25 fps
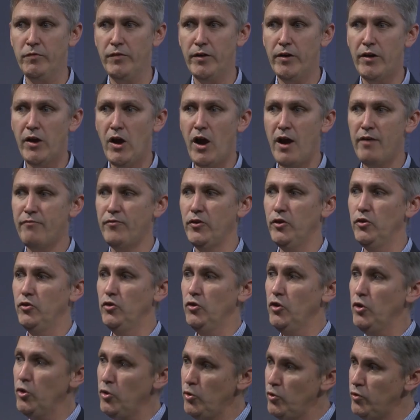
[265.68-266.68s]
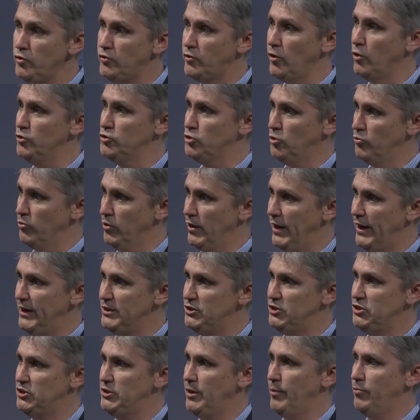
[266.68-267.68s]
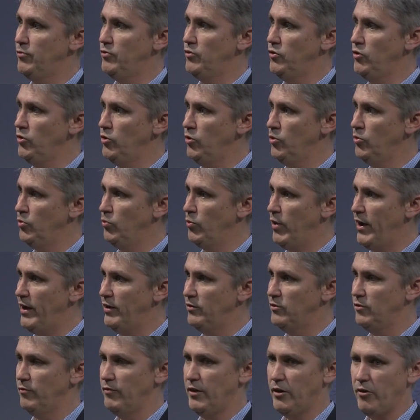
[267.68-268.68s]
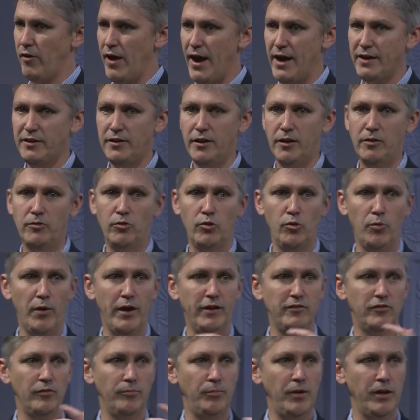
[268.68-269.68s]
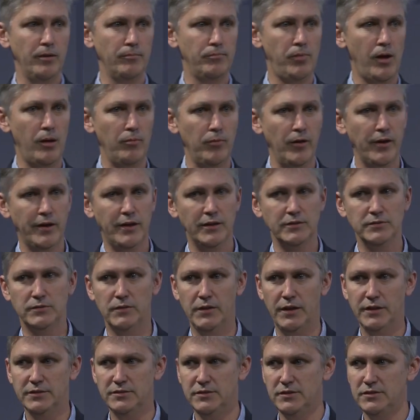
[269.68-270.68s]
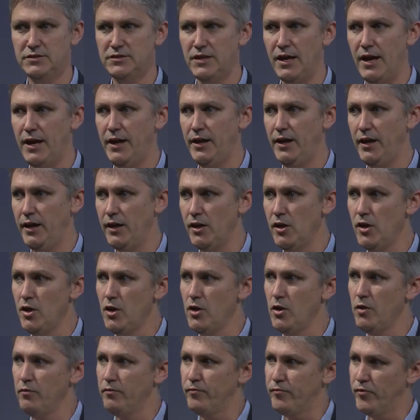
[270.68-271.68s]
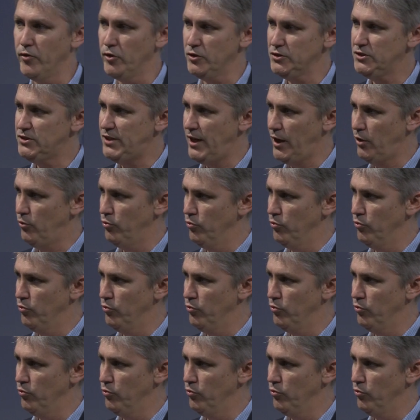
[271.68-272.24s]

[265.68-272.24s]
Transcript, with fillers: Very often new social relationships, new ways of interacting, new ways of being public in, in society first take